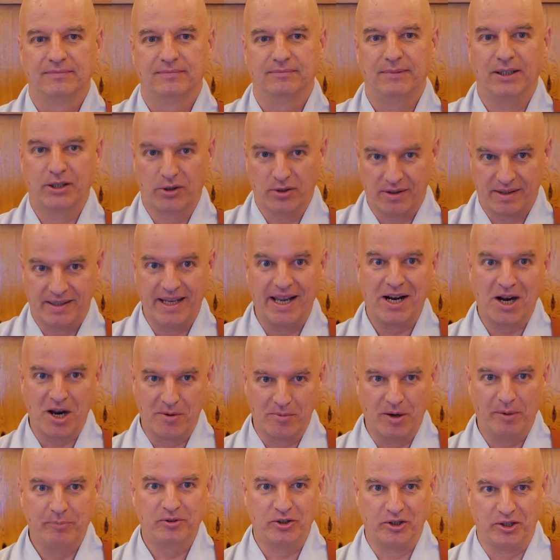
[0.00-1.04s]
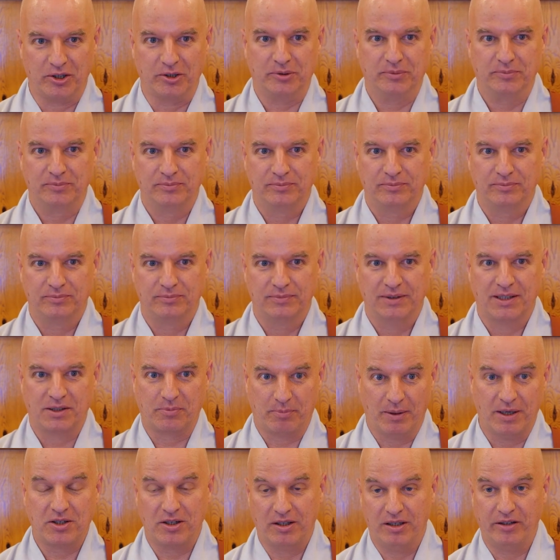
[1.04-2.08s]
Because they come up to you,
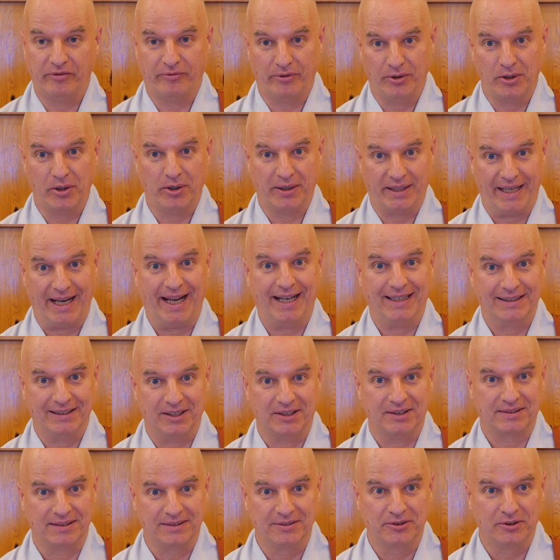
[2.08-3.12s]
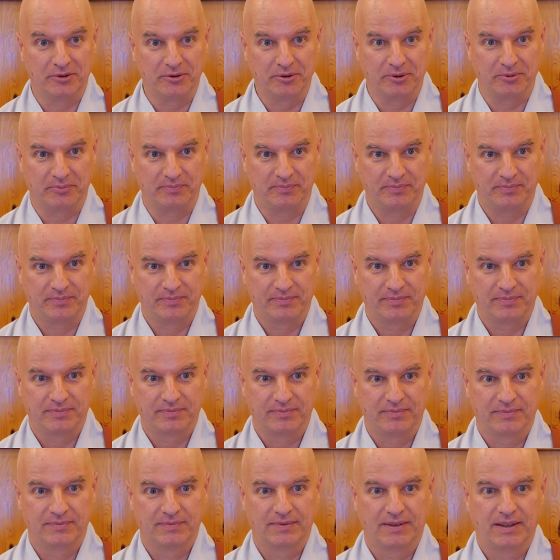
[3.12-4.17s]
especially if you are the adult in the room.
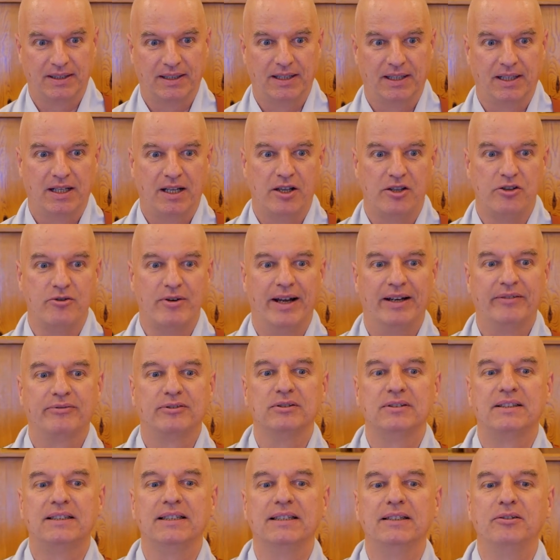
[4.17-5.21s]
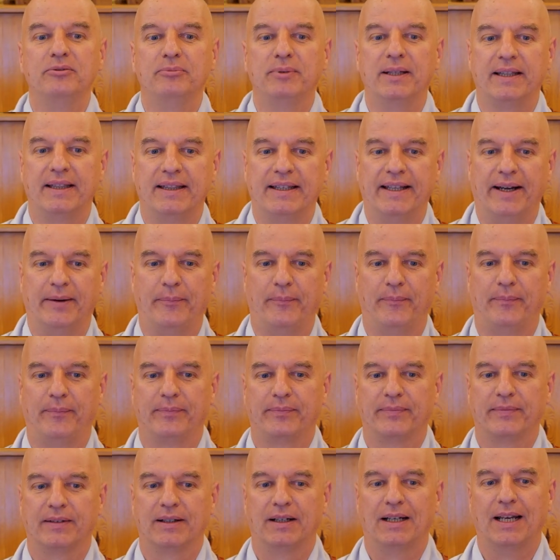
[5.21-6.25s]
You have to deal with them.
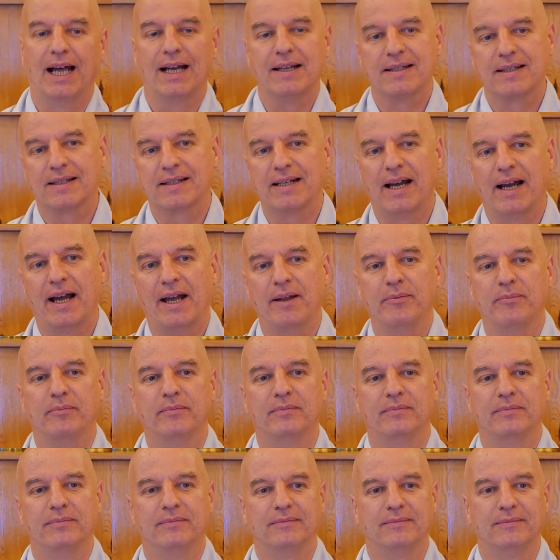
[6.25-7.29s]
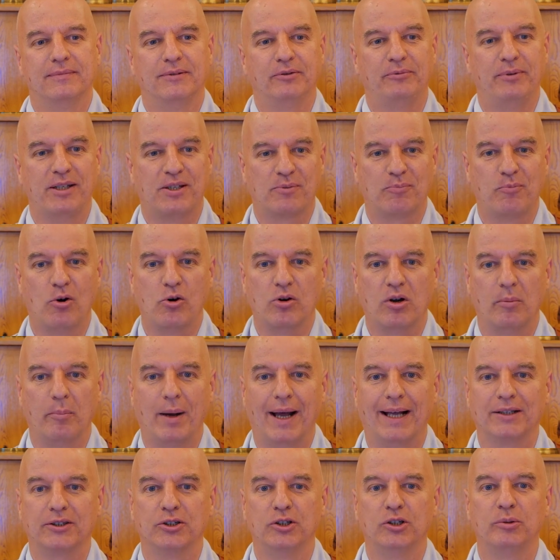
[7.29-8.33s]
Last time we spoke
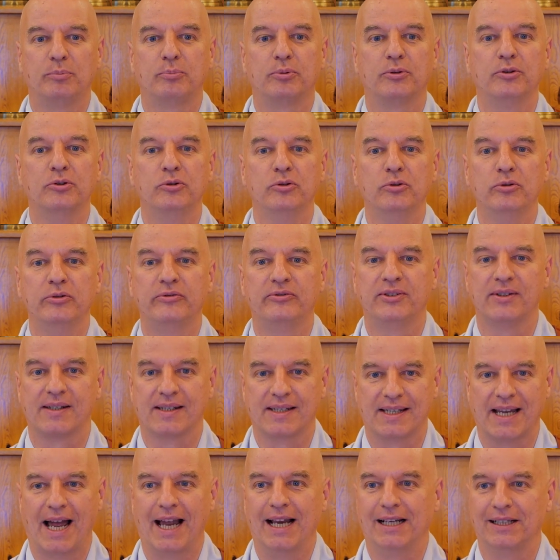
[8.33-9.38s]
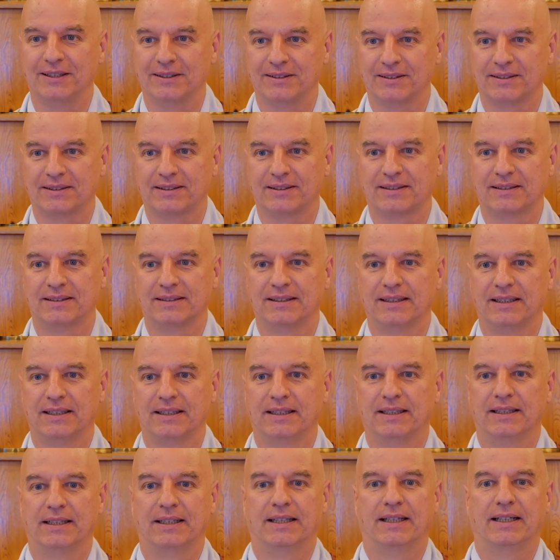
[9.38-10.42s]
about approved silence
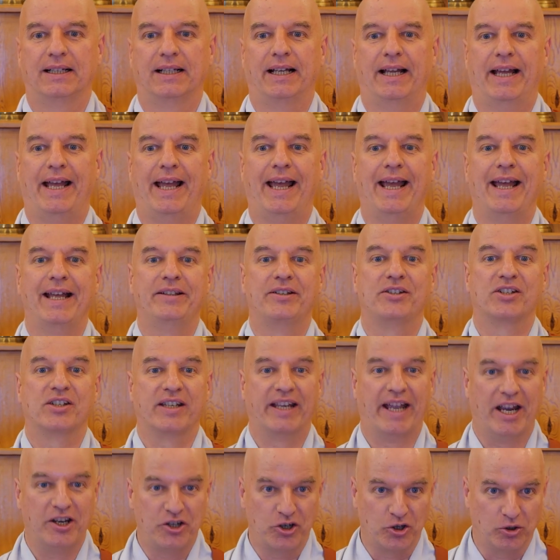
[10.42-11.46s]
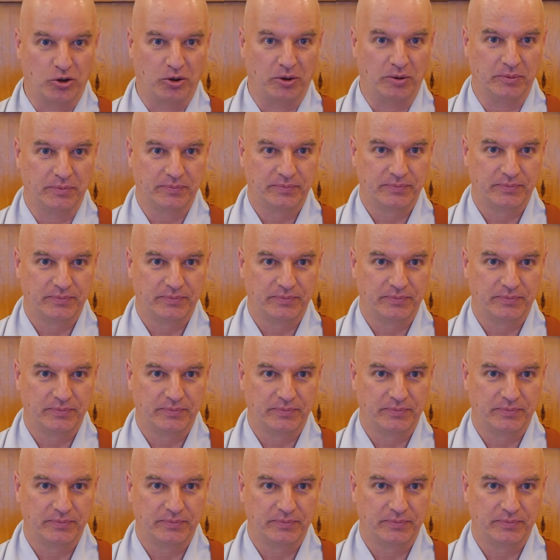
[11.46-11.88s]
and schedule.